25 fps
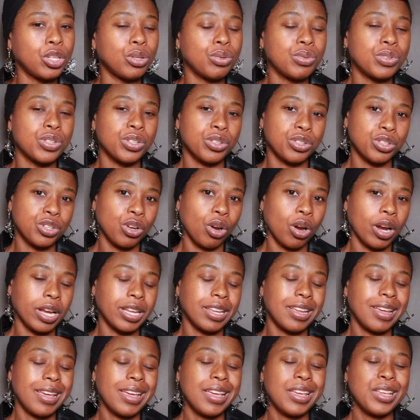use your
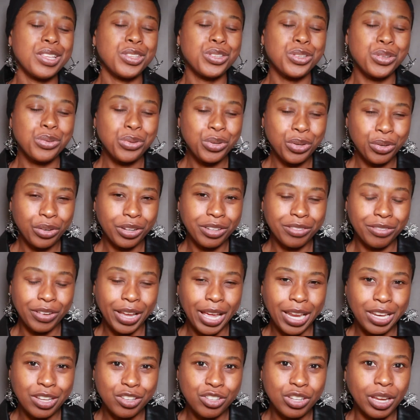chart to your
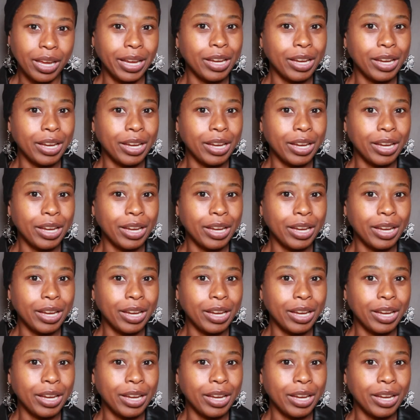advantage.